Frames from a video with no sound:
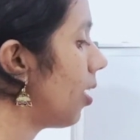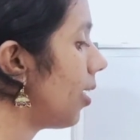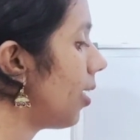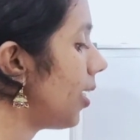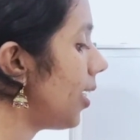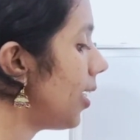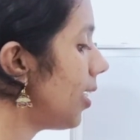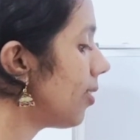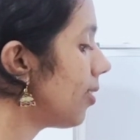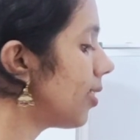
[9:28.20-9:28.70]

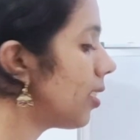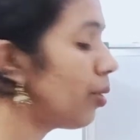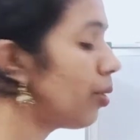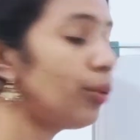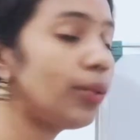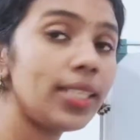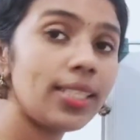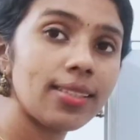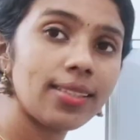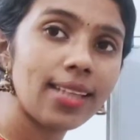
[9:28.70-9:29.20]

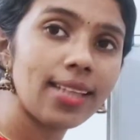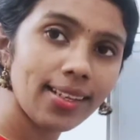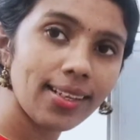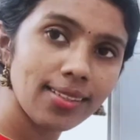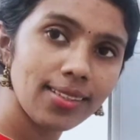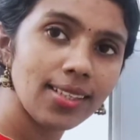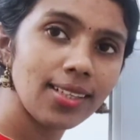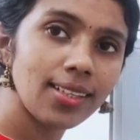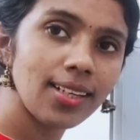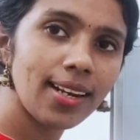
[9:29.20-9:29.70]
E0 is the
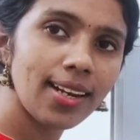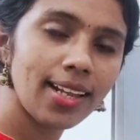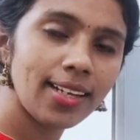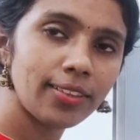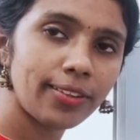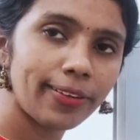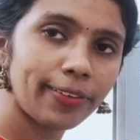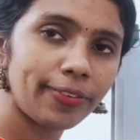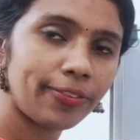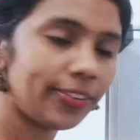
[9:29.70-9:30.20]
external
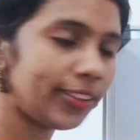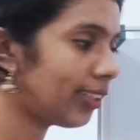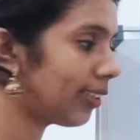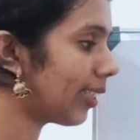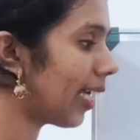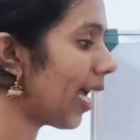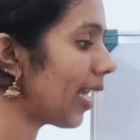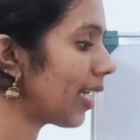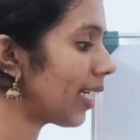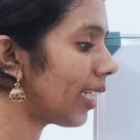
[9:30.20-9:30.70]
electric field
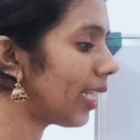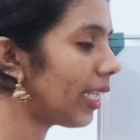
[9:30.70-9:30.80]
and